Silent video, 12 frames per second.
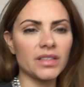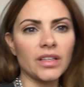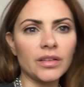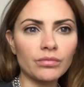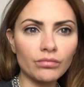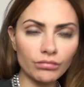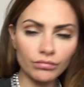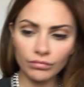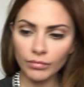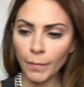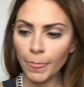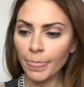gloss on.
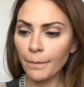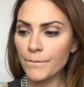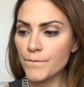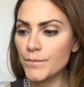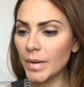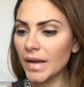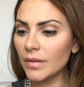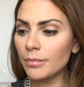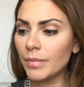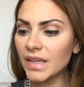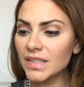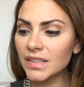But
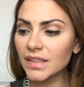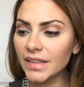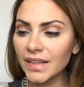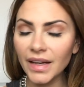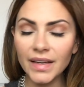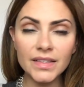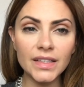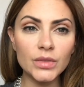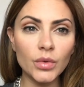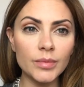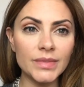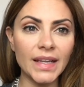basically, guys, that's
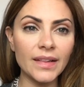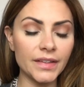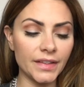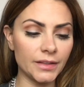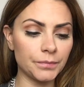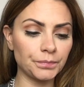what I'm telling you.